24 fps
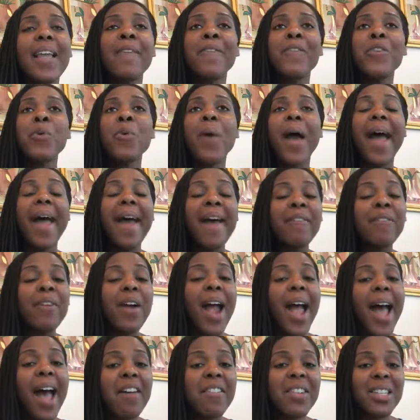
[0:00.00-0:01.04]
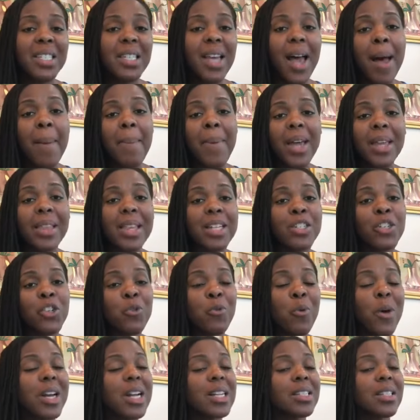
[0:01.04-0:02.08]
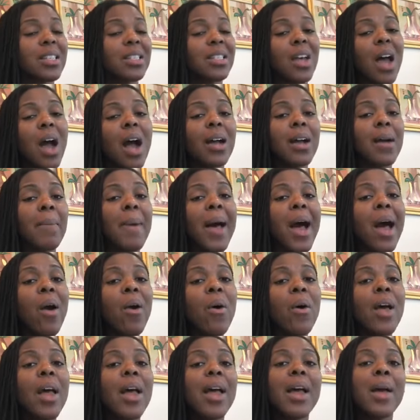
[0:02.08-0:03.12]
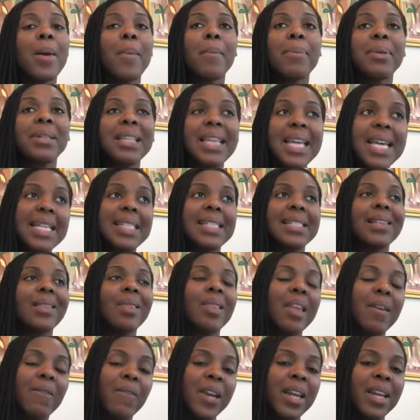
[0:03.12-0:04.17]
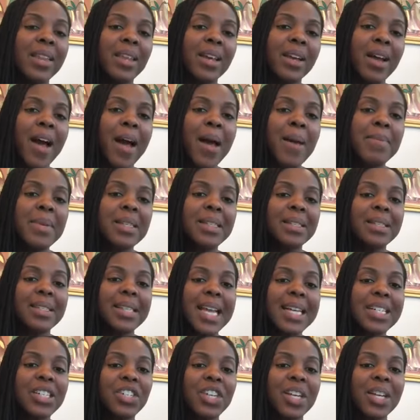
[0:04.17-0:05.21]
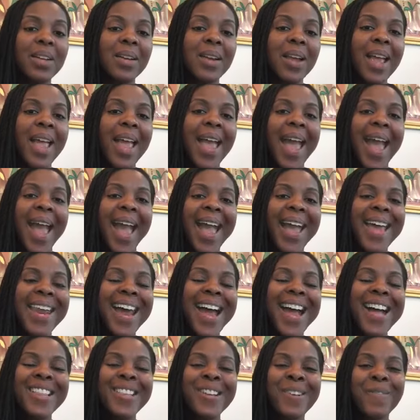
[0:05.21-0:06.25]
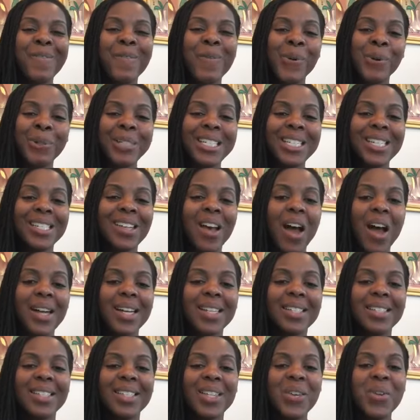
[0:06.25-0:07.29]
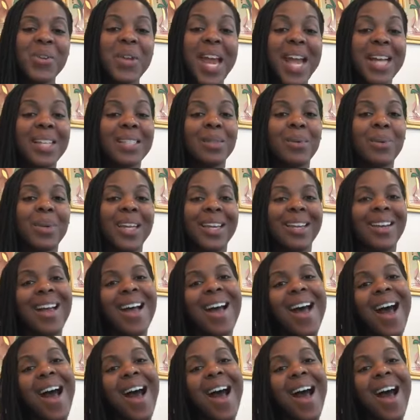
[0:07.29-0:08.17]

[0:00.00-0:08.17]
If you ever have a topic that you want us to talk about, please leave it in the comments section, and I look forward to talking to you next week.